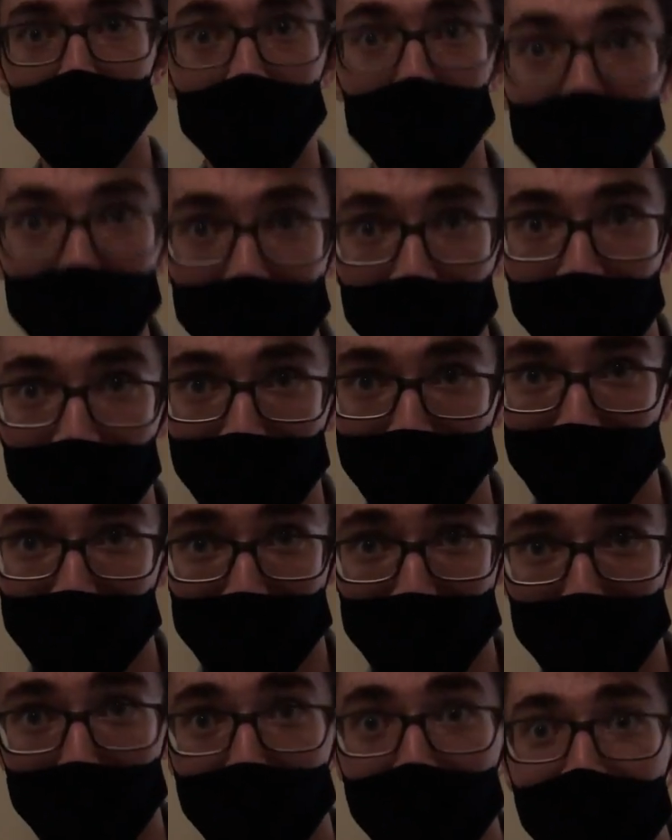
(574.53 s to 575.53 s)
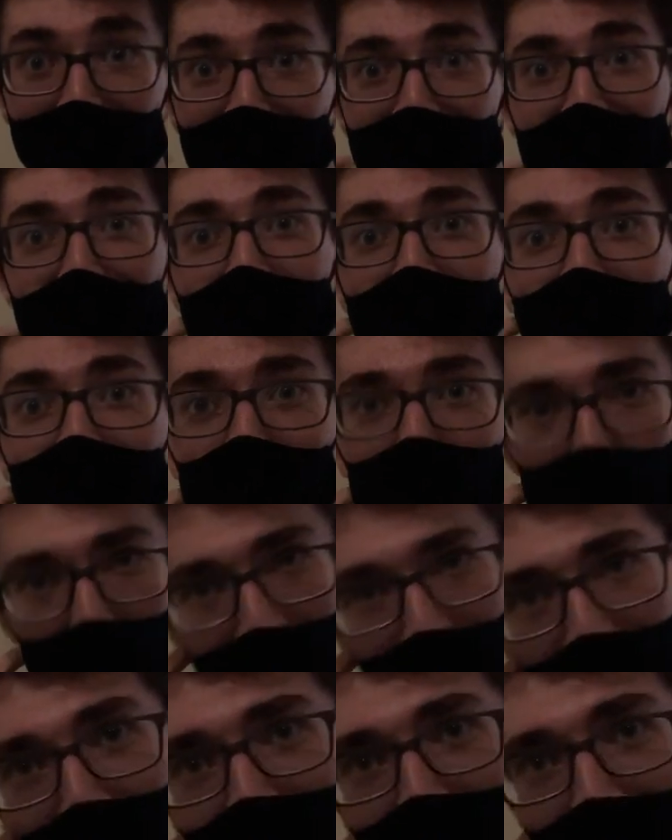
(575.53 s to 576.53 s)
alcoholism. It
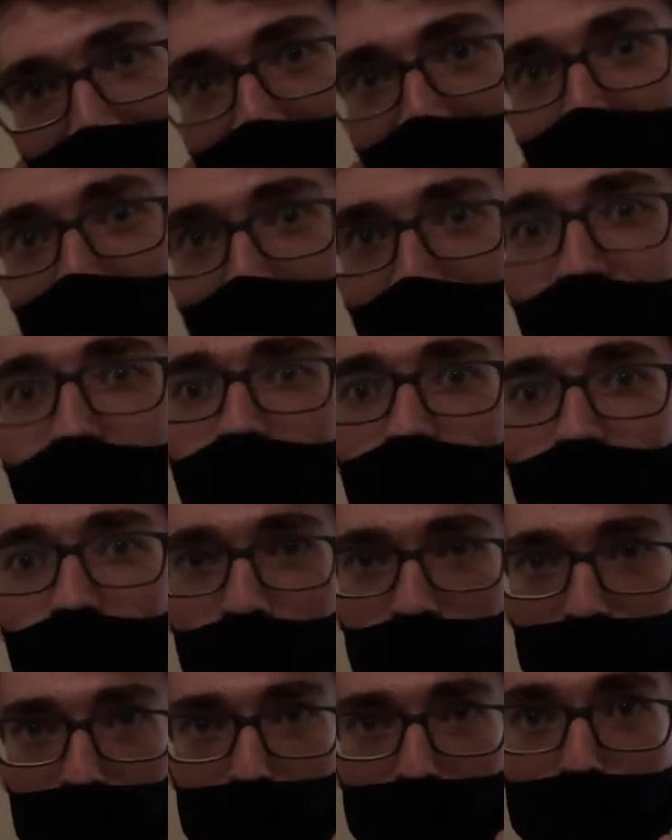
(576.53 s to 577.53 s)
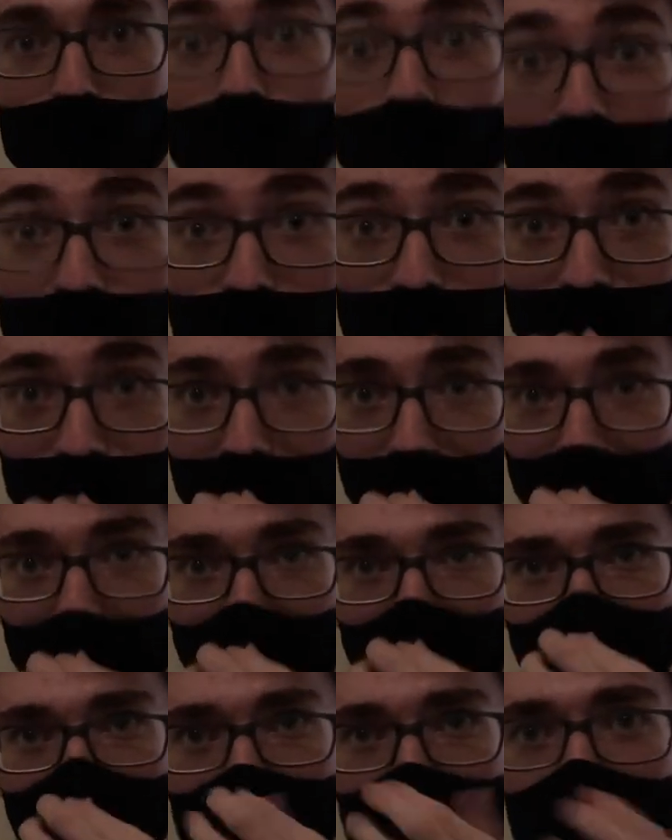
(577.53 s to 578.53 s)
drowned in a vat of
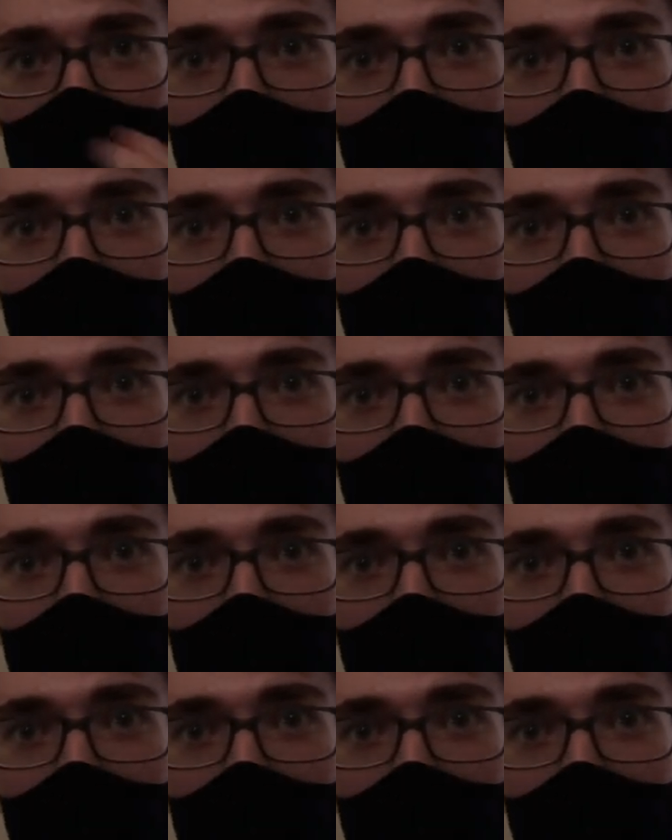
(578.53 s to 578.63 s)
moonshine in